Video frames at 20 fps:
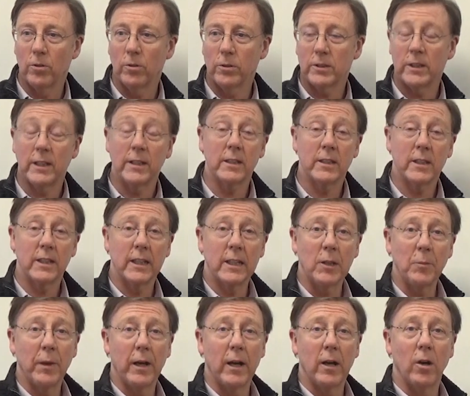send us an
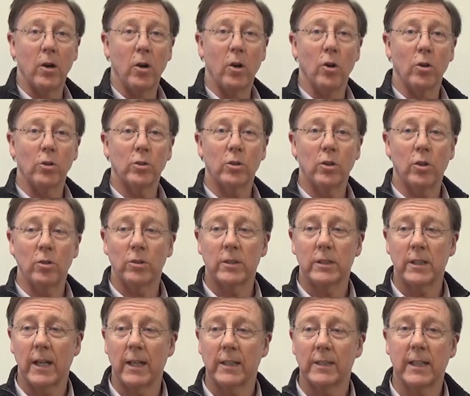email on
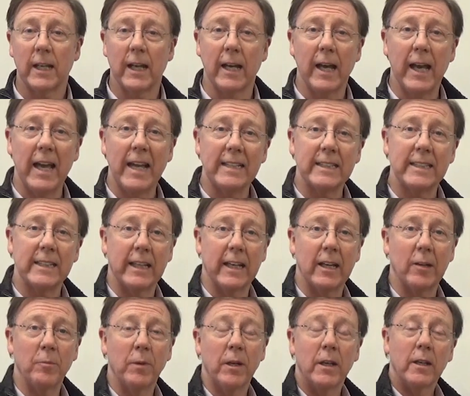
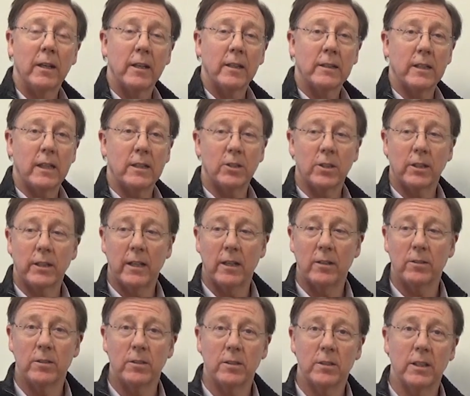
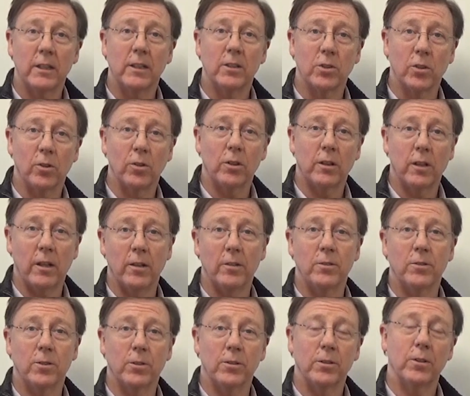
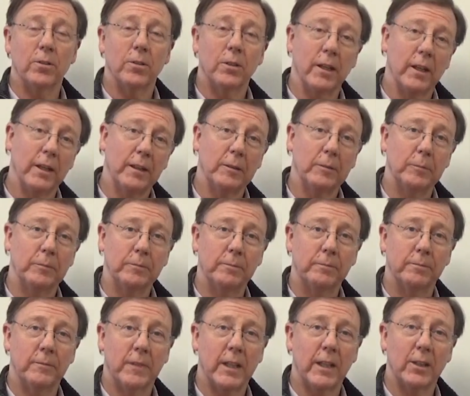contact@sem-accountancy.co.uk.
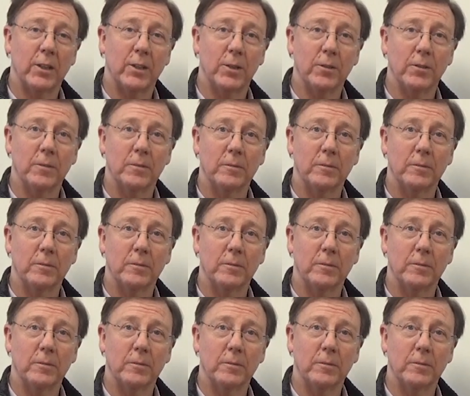Thank you.